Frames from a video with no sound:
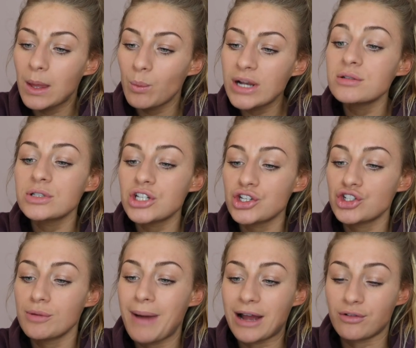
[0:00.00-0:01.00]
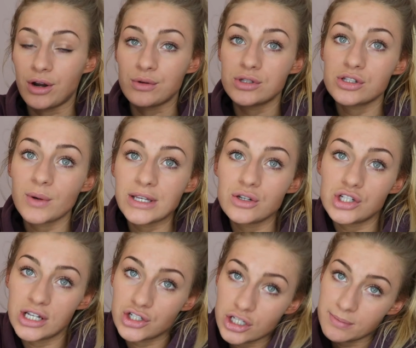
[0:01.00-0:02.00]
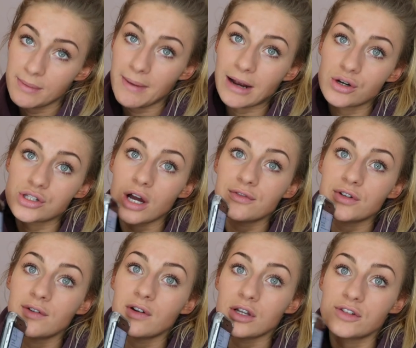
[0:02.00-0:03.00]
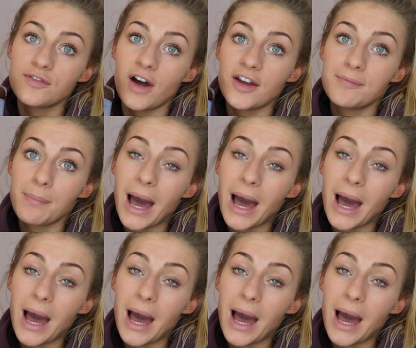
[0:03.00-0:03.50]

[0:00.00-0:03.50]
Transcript: when to adjust your macros. So I usually adjust my macros after I've lost five